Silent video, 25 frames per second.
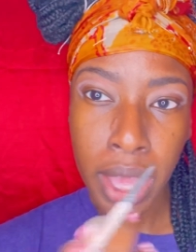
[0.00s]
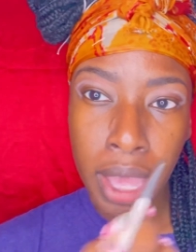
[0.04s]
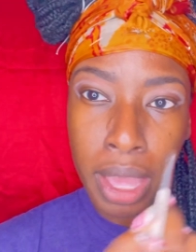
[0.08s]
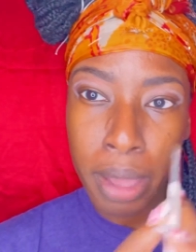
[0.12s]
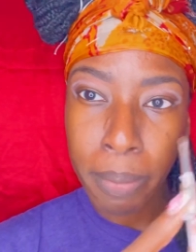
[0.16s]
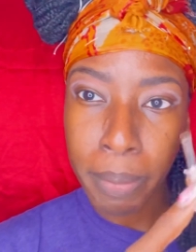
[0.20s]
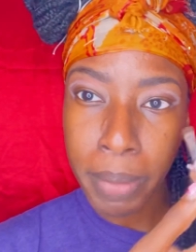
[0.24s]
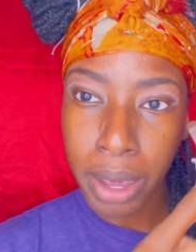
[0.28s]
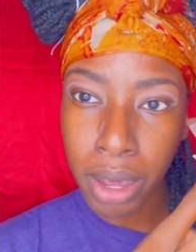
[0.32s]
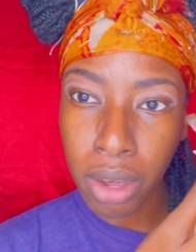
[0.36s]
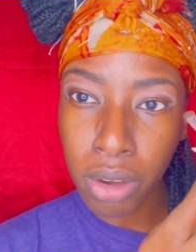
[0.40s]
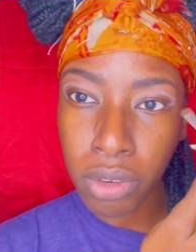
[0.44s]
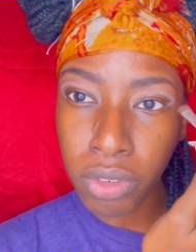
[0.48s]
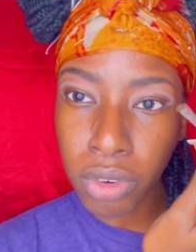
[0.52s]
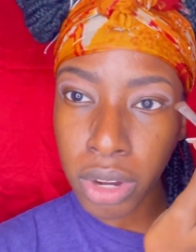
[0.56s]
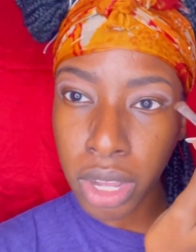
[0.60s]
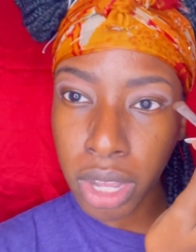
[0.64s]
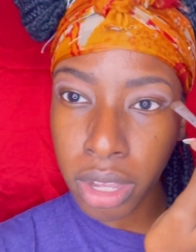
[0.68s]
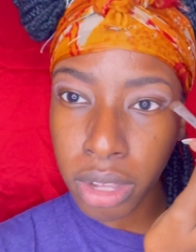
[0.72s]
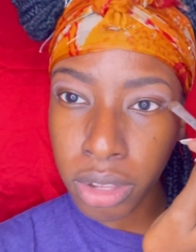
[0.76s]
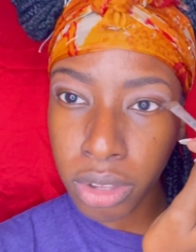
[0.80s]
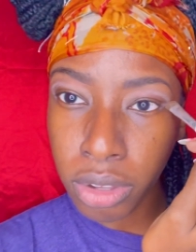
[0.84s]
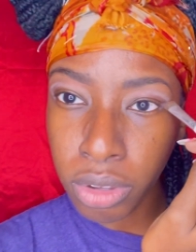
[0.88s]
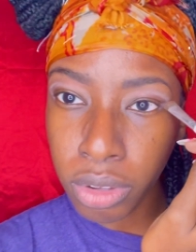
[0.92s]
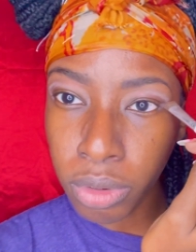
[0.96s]
my
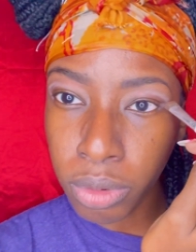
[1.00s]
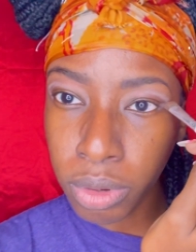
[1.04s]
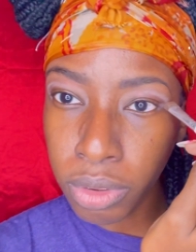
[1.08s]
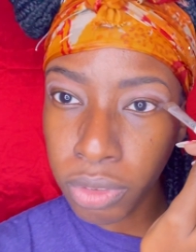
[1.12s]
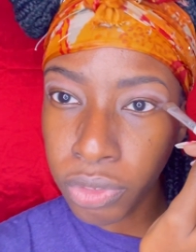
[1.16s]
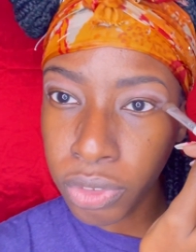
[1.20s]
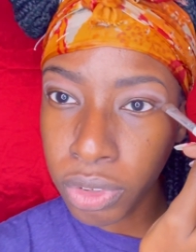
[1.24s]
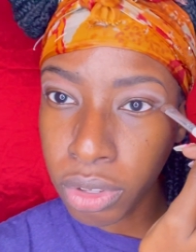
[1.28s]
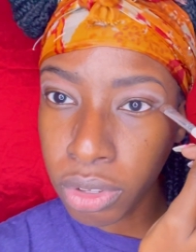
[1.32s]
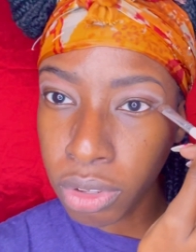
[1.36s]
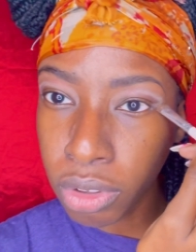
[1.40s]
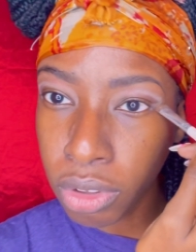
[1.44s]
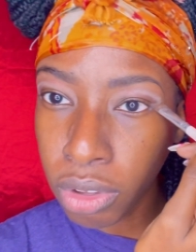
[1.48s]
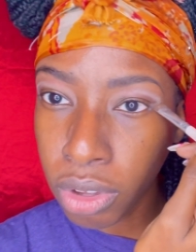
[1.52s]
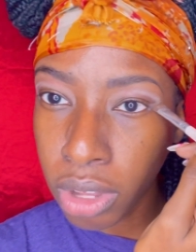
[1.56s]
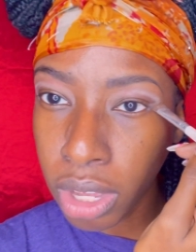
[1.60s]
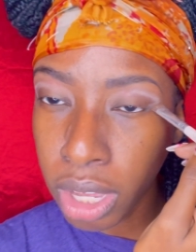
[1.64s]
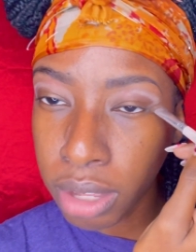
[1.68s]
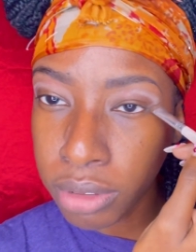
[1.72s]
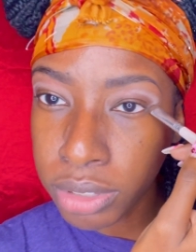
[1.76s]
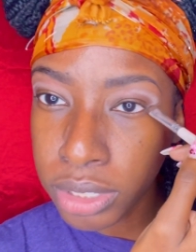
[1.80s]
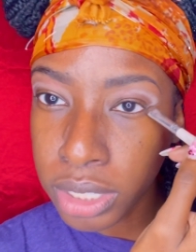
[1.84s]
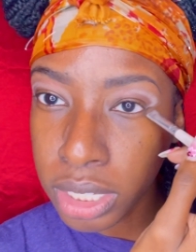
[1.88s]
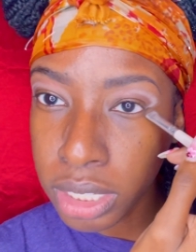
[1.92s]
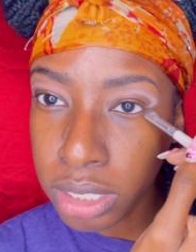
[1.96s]
overall review
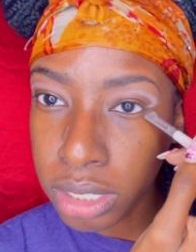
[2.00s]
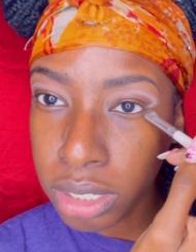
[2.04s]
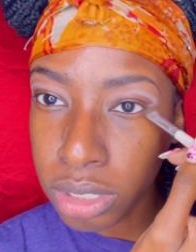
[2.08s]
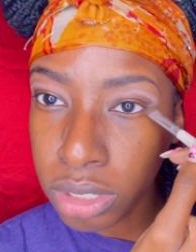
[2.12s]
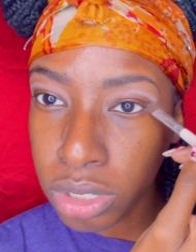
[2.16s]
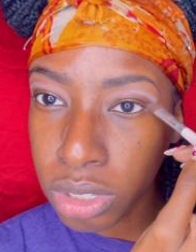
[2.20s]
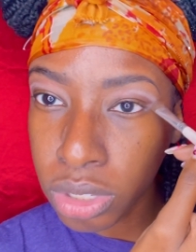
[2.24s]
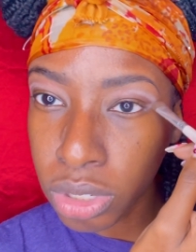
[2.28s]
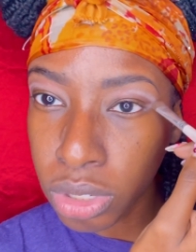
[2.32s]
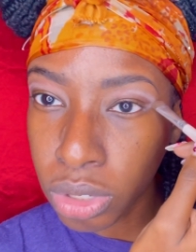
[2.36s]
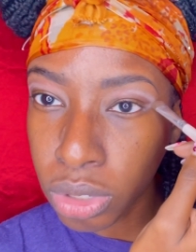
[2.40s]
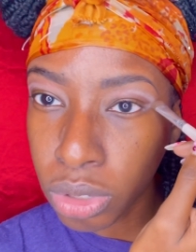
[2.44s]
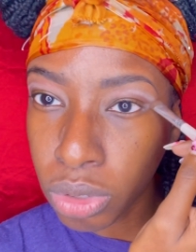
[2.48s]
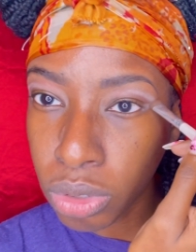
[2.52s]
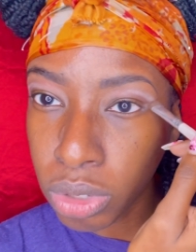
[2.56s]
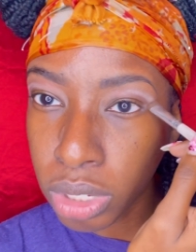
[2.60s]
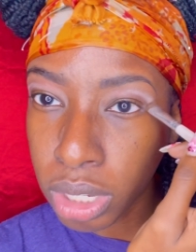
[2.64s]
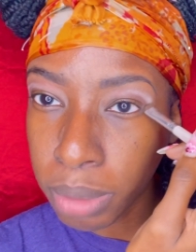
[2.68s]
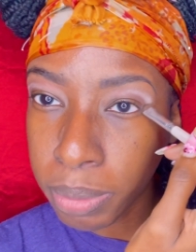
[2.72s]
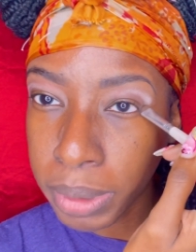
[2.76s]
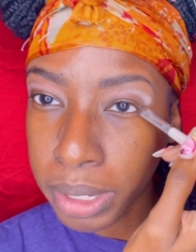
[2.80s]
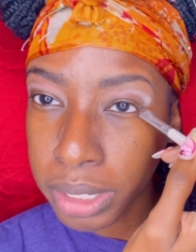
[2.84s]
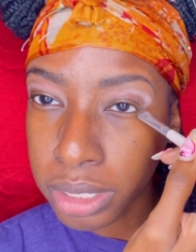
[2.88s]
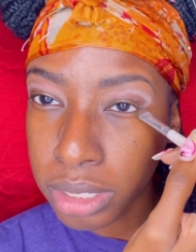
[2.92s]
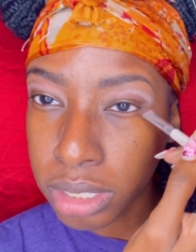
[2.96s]
of season 2
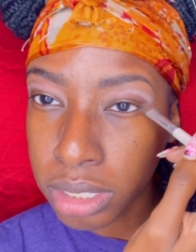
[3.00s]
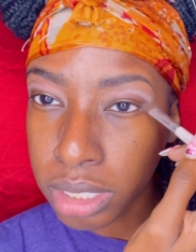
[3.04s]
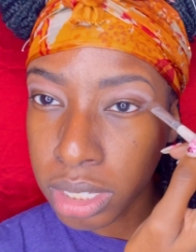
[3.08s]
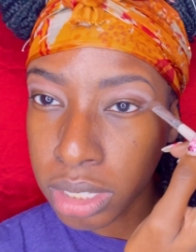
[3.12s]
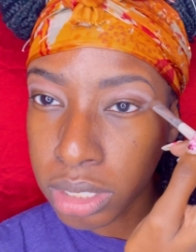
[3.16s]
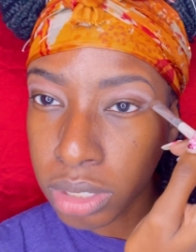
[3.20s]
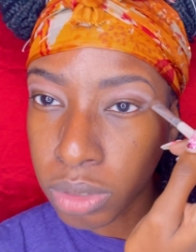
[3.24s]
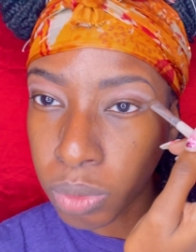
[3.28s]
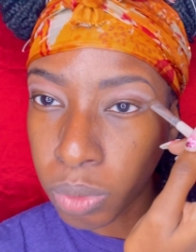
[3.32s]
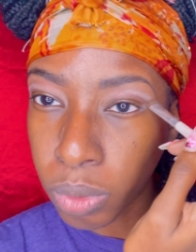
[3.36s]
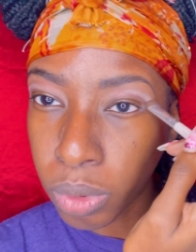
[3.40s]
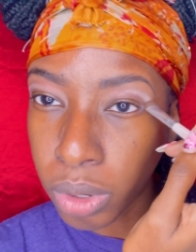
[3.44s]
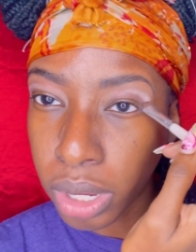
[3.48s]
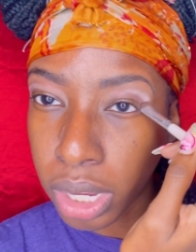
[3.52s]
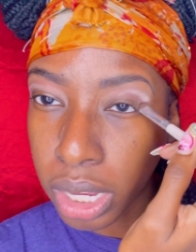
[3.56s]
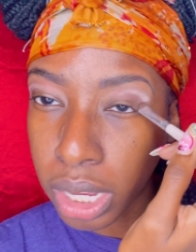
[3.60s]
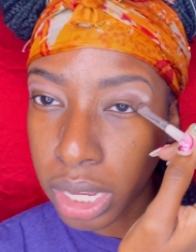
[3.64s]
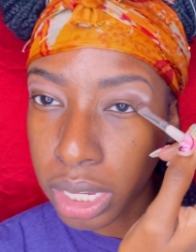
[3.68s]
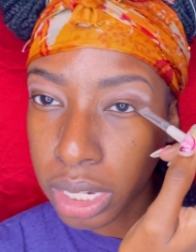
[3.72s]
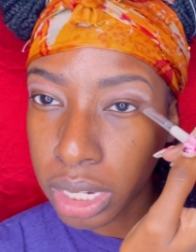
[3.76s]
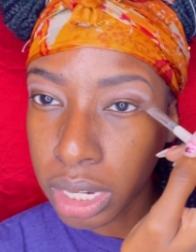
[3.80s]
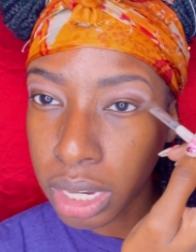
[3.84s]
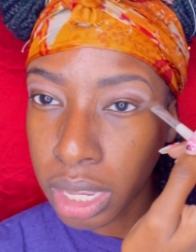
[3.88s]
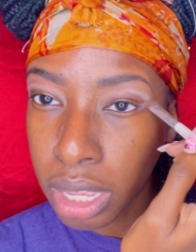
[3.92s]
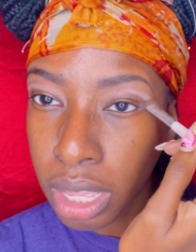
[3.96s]
compared to season
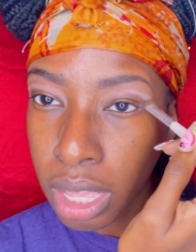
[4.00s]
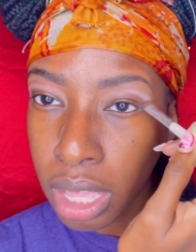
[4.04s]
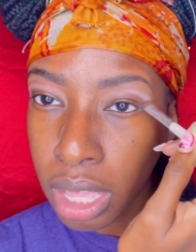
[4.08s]
1,